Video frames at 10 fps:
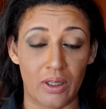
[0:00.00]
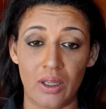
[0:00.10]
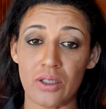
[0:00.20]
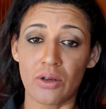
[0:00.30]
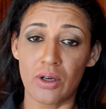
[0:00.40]

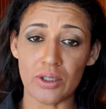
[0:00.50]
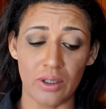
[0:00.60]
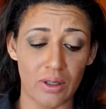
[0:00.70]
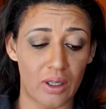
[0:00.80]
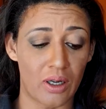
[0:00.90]
There's
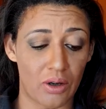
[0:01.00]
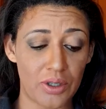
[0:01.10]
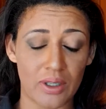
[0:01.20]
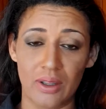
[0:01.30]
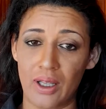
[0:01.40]
also the
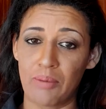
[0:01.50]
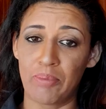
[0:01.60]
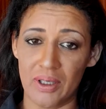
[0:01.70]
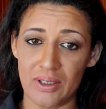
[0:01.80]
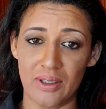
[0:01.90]
notion that
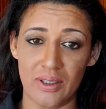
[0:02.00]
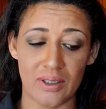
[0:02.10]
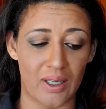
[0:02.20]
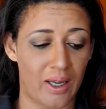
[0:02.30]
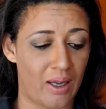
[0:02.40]

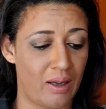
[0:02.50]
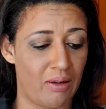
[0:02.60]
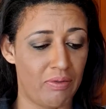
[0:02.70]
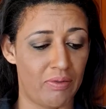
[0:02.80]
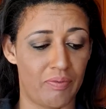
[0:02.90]
prisoners
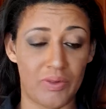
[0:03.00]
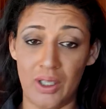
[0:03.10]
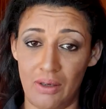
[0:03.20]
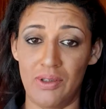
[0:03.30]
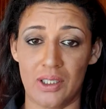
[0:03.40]
have
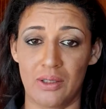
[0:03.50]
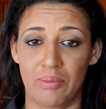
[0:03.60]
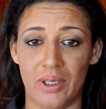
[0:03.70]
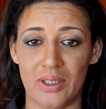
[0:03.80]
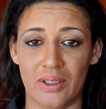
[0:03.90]
TVs in
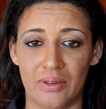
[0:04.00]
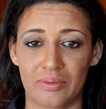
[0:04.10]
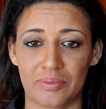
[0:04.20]
prison.